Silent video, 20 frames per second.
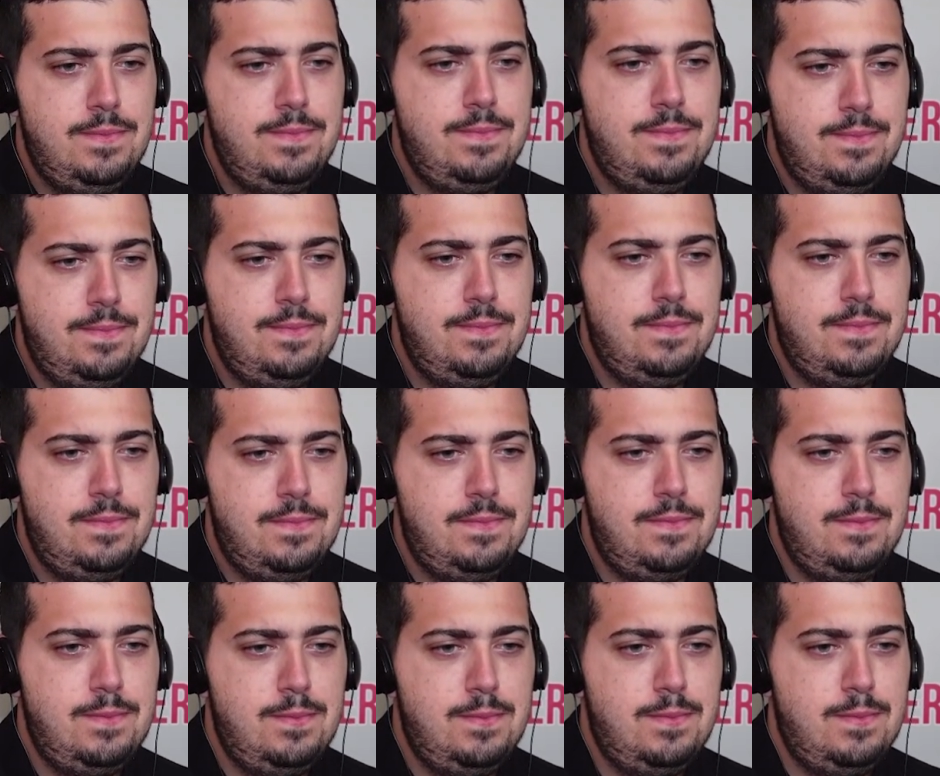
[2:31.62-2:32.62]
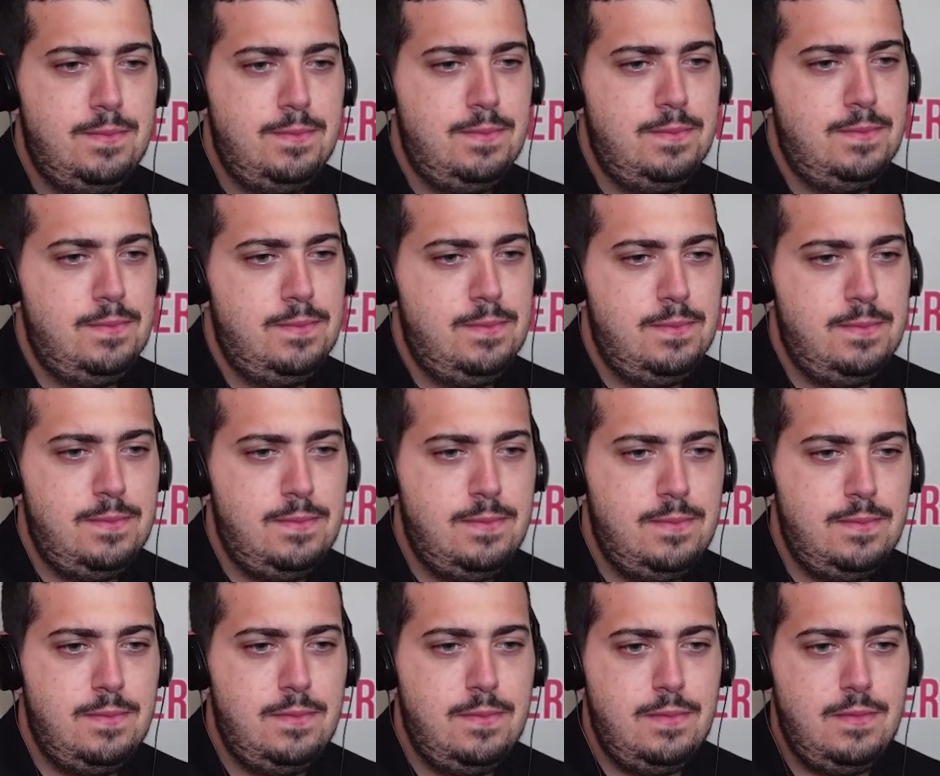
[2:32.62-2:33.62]

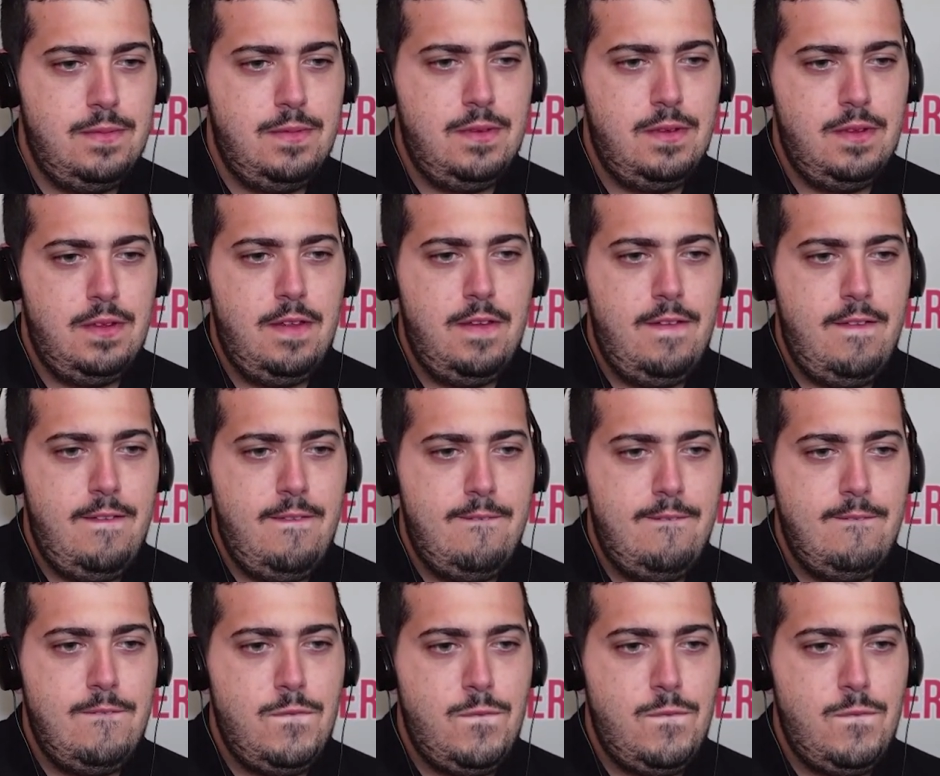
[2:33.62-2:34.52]
(silent)